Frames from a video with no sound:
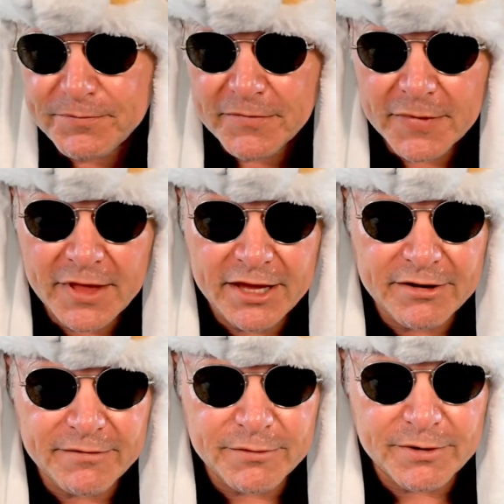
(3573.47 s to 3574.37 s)
Thank
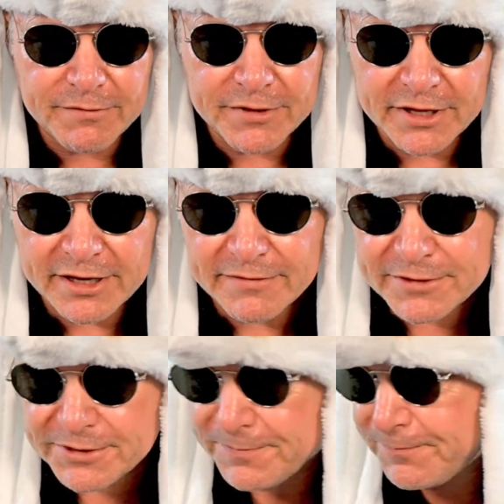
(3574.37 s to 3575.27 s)
you, everyone, for the
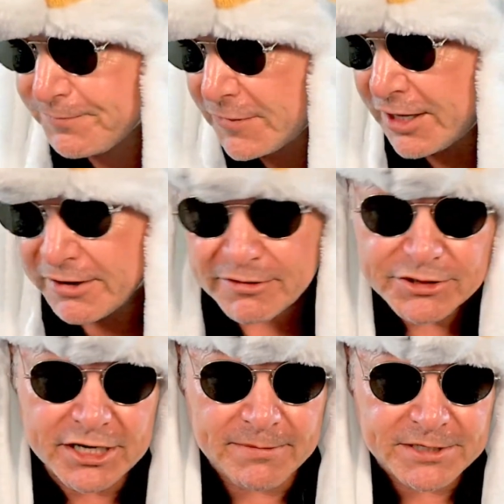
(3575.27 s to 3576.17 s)
gifts. Thank you to those
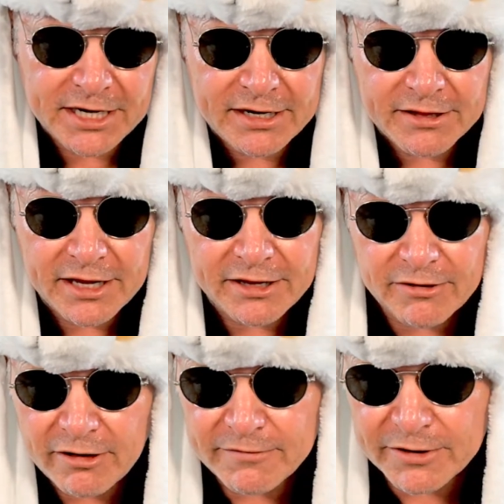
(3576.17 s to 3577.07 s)
top 10, and thank you to
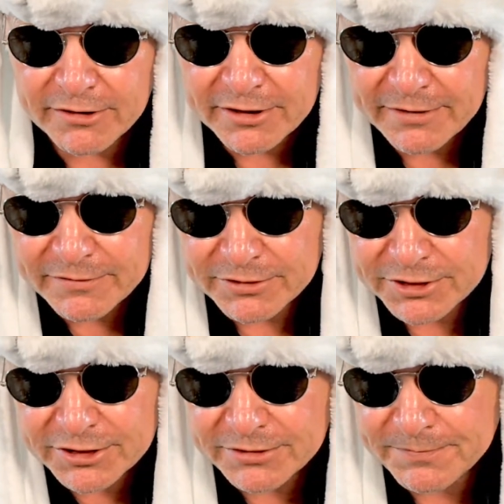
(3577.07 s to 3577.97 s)
all of our other gifters,
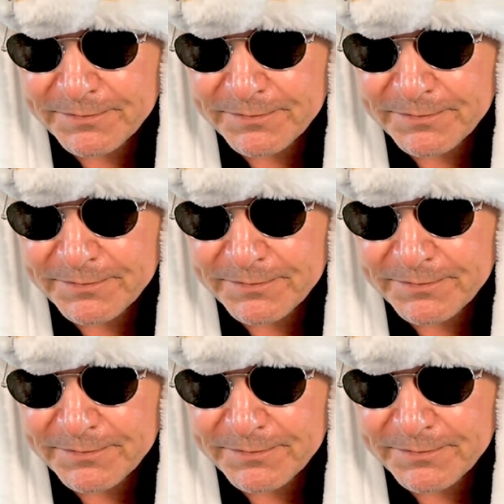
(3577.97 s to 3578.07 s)
too.